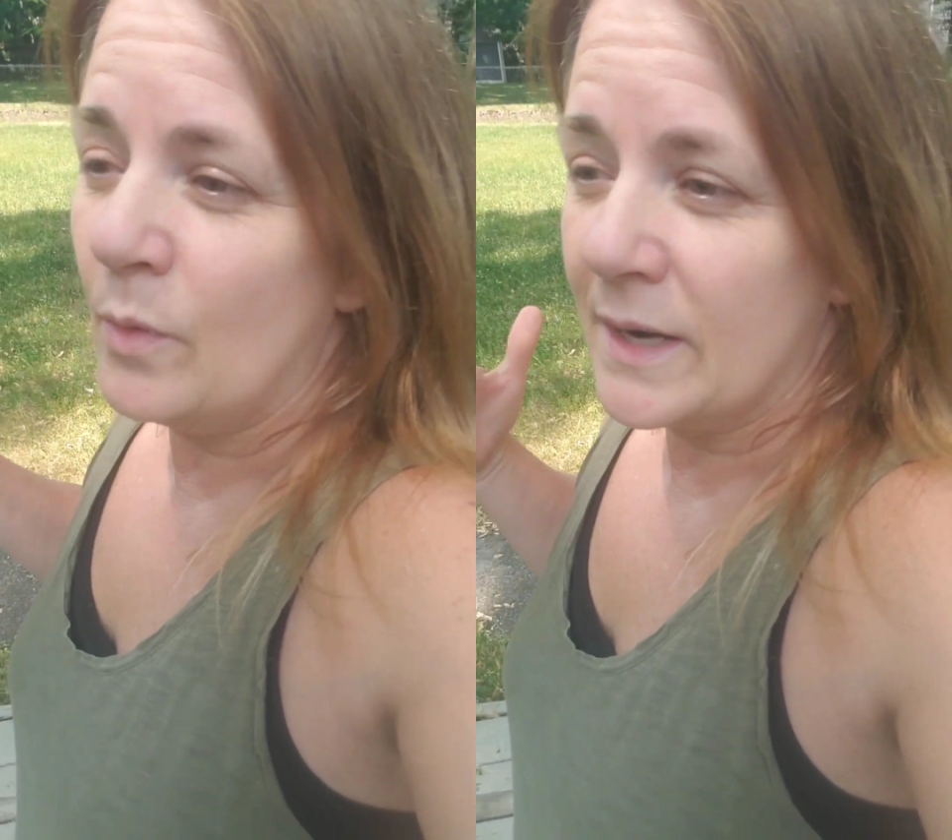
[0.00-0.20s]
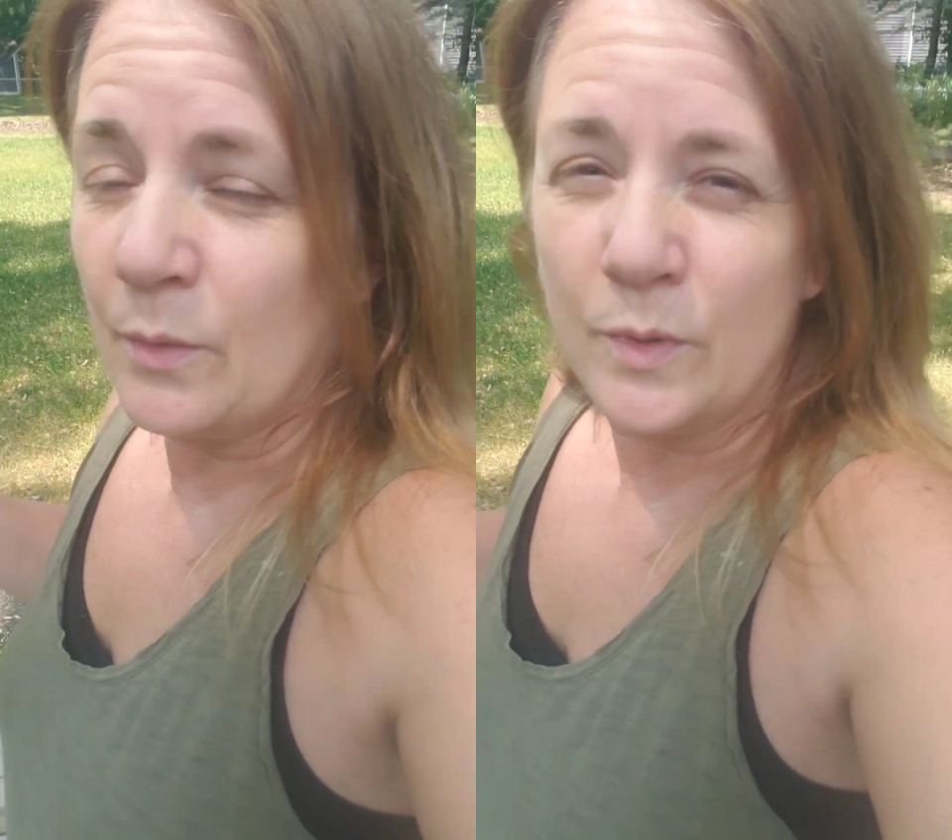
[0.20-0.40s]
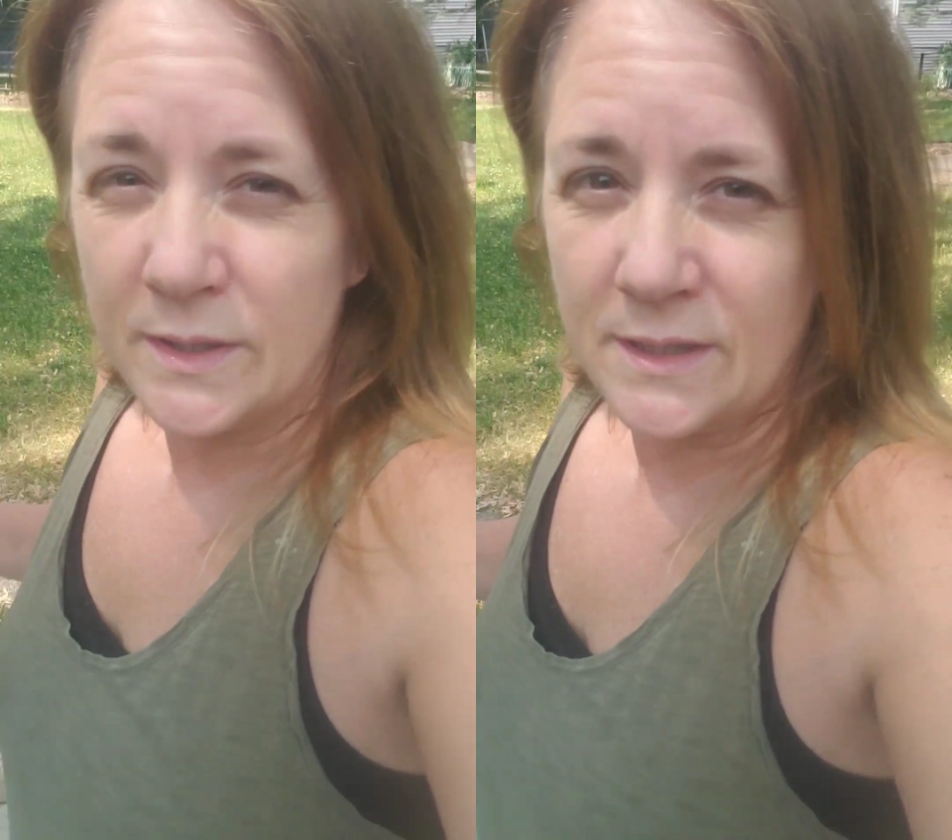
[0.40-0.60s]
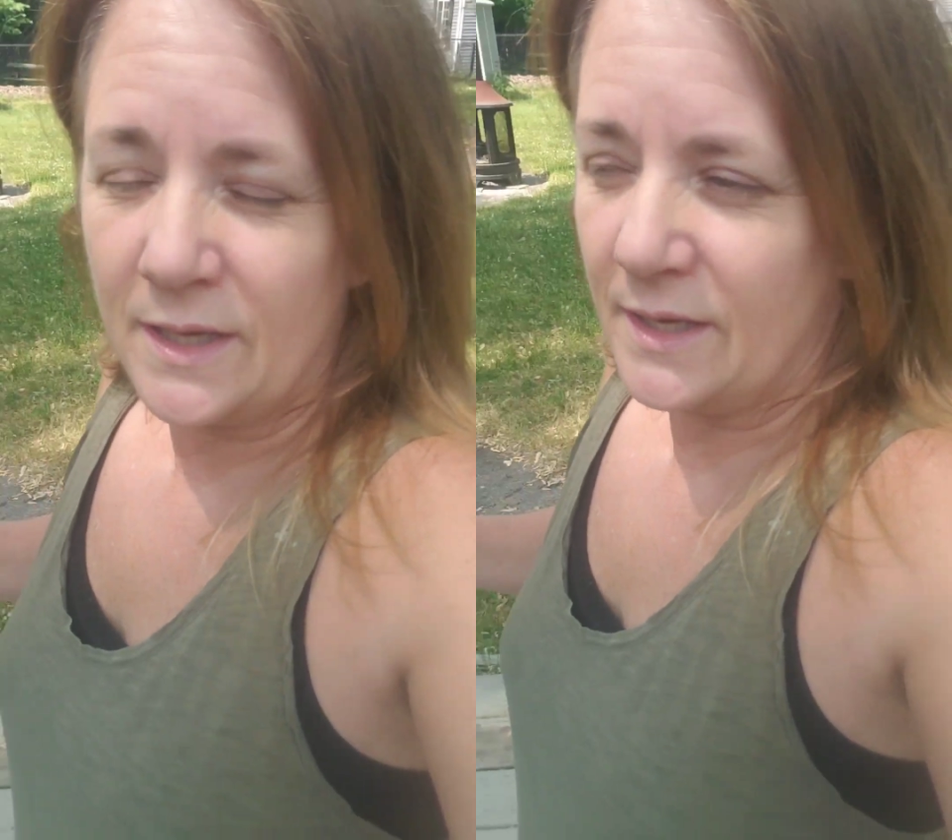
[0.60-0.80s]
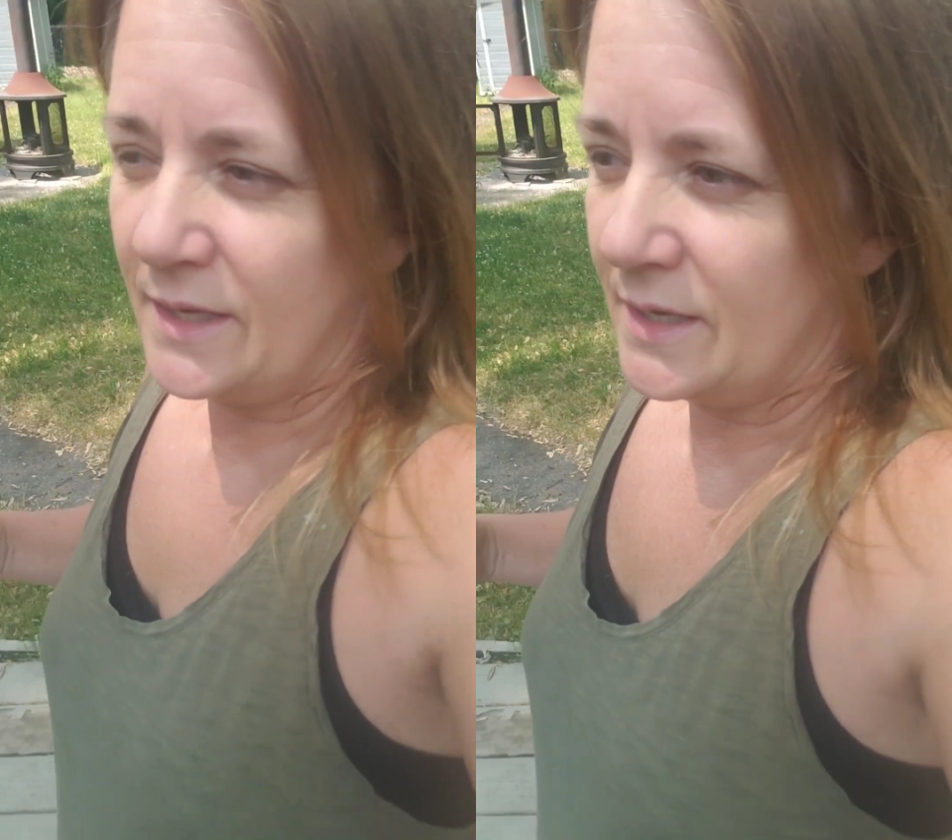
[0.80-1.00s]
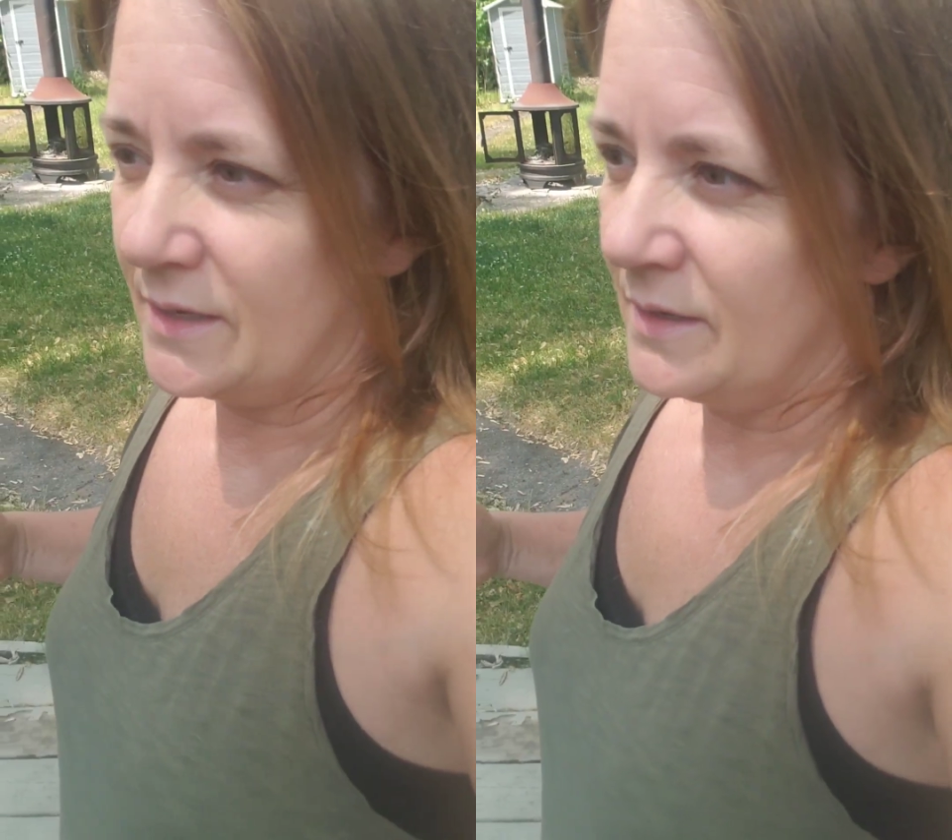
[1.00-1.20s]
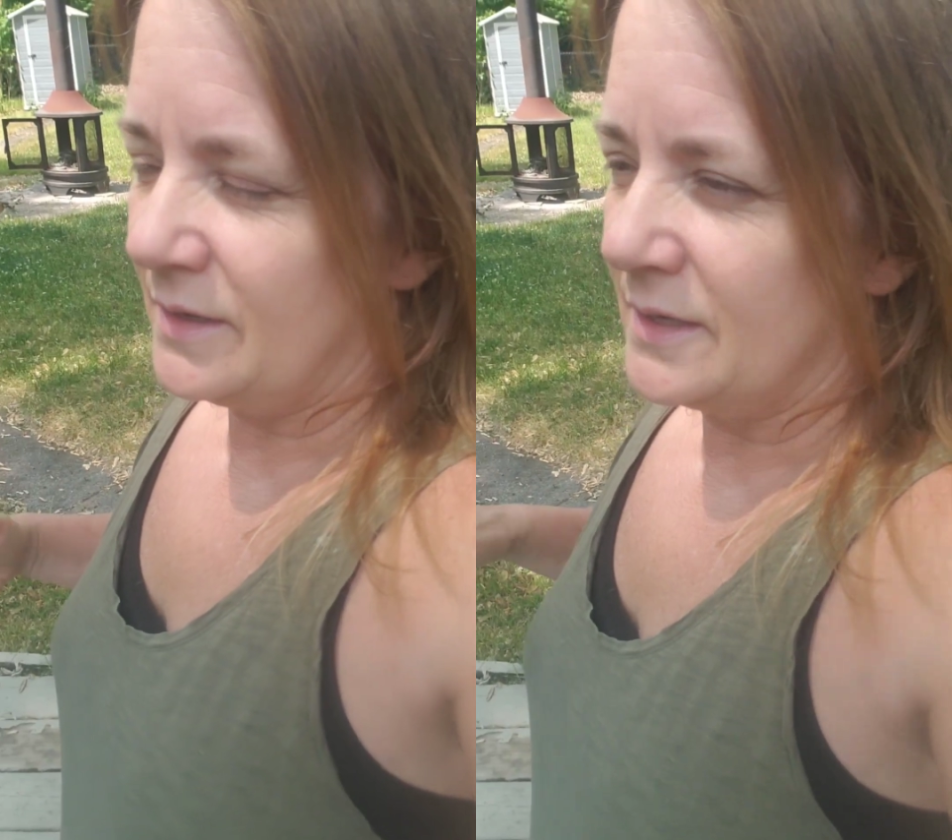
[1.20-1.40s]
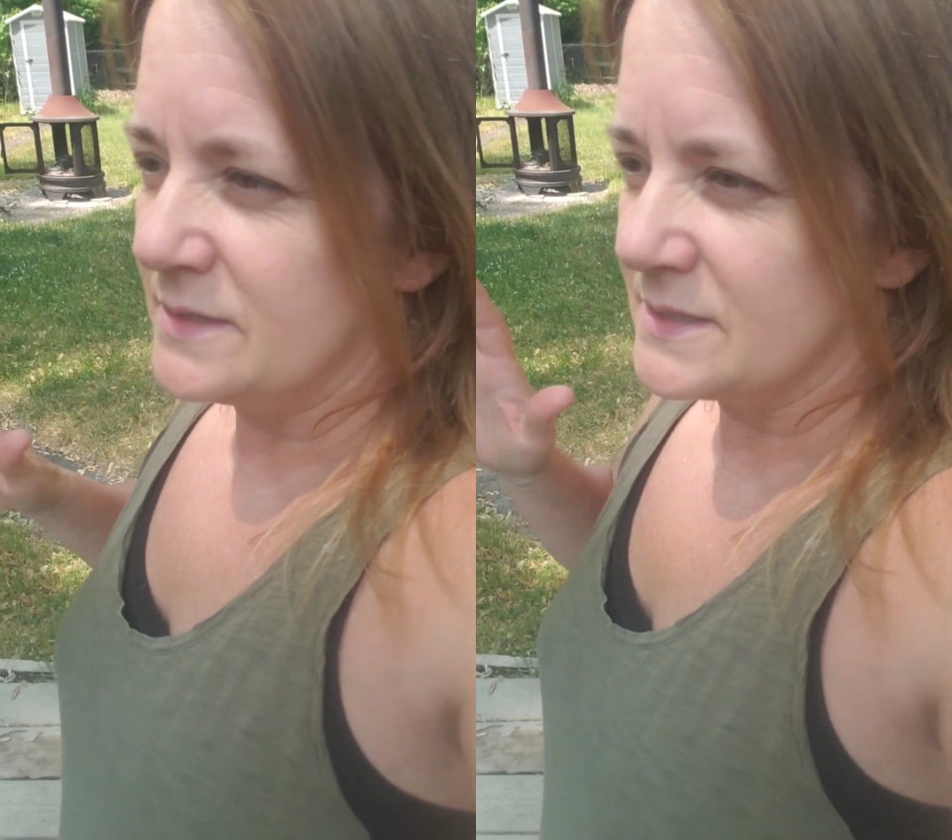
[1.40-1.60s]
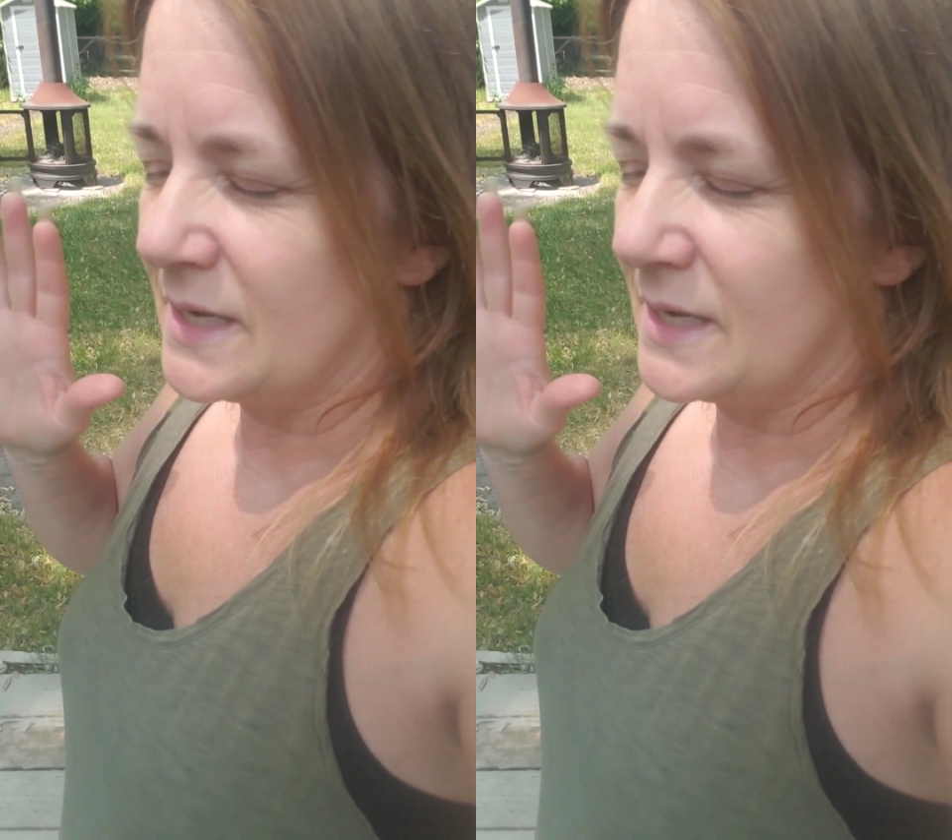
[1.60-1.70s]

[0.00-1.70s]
what I would like is,